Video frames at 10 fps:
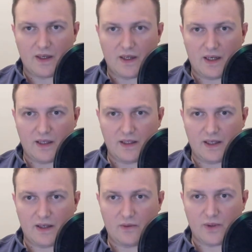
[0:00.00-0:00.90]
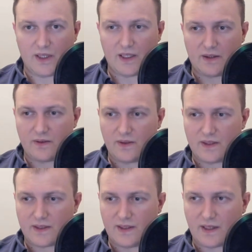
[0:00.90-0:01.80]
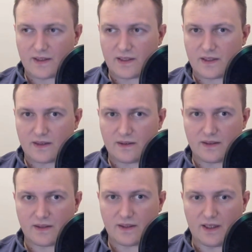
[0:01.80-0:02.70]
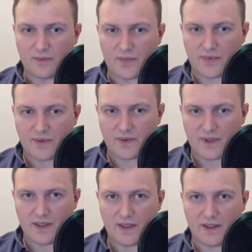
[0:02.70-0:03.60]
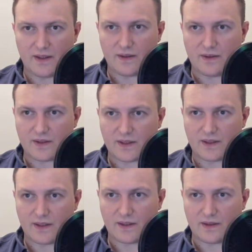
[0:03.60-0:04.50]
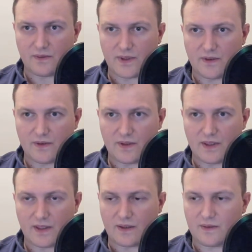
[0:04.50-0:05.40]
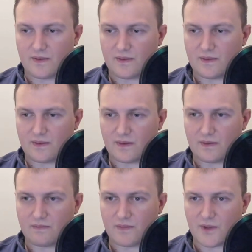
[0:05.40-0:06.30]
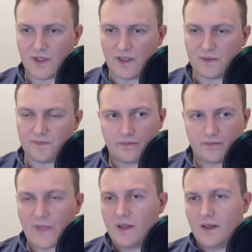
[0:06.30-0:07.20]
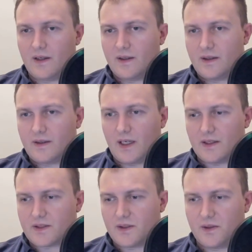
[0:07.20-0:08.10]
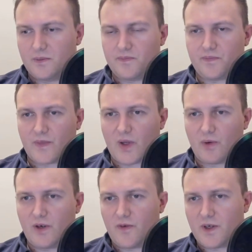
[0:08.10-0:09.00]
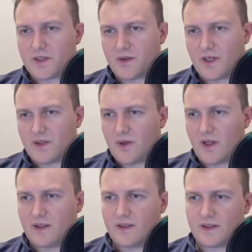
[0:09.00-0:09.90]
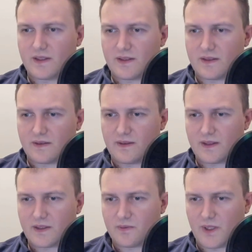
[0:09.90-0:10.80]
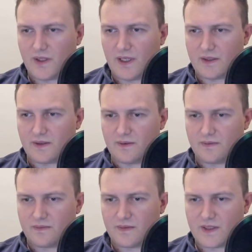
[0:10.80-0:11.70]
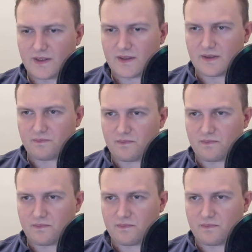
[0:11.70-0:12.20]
And then we get to this next step. And just going to get the window in here. Great. Yeah, so when you first create the wallet, this is where you get to. This is